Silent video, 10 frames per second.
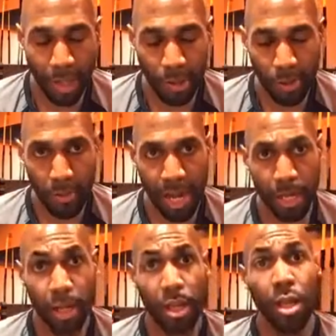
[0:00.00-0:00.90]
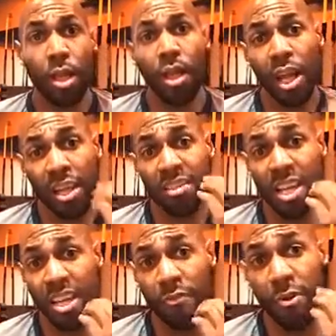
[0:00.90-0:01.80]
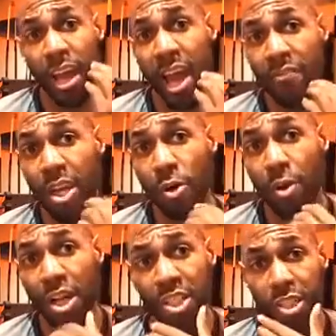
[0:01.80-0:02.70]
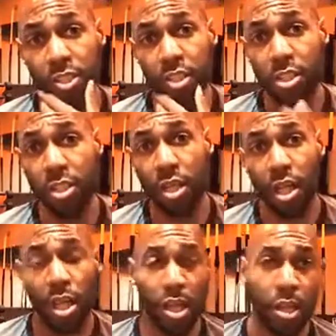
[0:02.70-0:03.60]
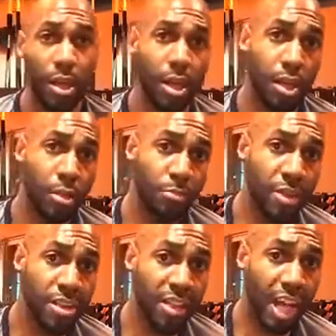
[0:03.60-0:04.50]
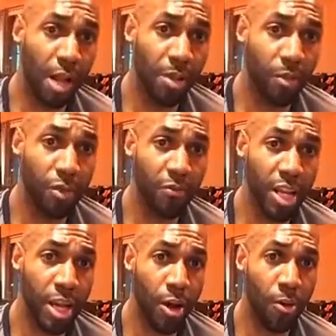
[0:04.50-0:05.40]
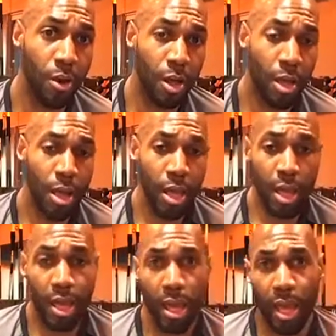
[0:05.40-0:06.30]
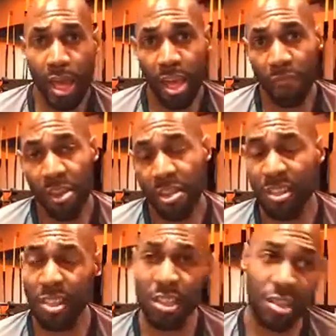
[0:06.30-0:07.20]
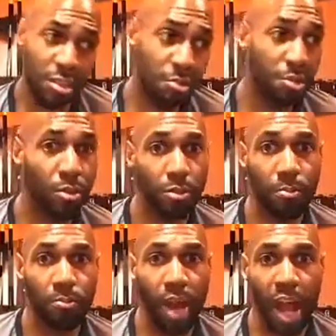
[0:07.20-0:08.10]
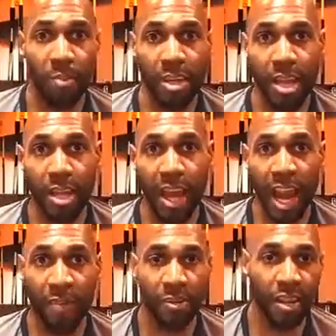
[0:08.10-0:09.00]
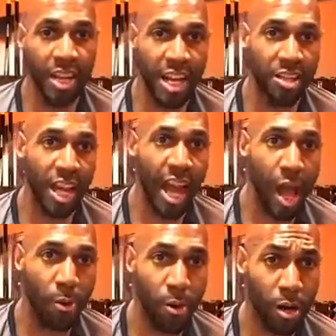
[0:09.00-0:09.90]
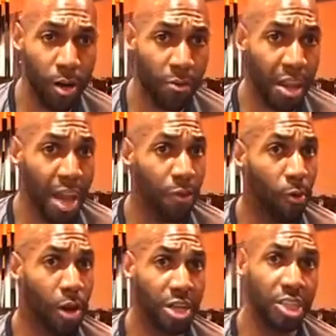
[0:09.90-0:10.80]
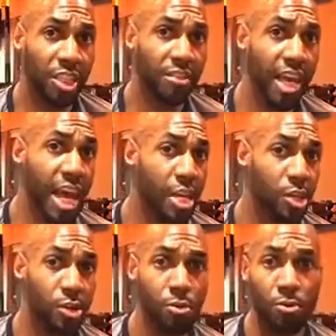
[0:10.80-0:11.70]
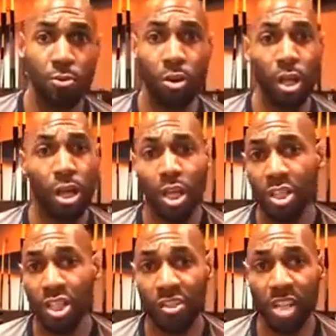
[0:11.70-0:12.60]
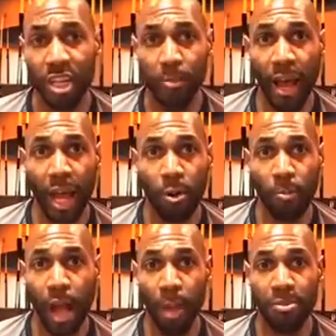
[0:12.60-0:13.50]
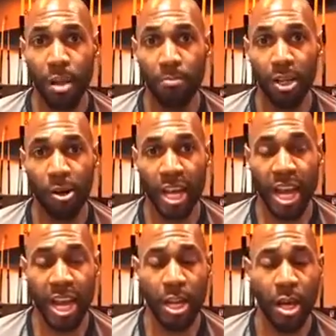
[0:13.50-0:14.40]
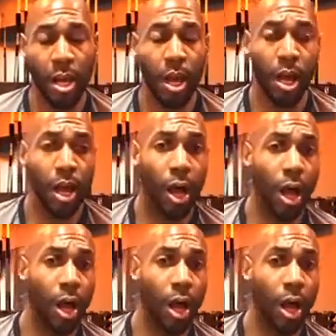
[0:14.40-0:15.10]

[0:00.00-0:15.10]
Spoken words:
it up in a little bit. Like I said, if you have any questions, please comment on the video. If it's probably after the next hour, if you have a question that you just think about or pops up in your head,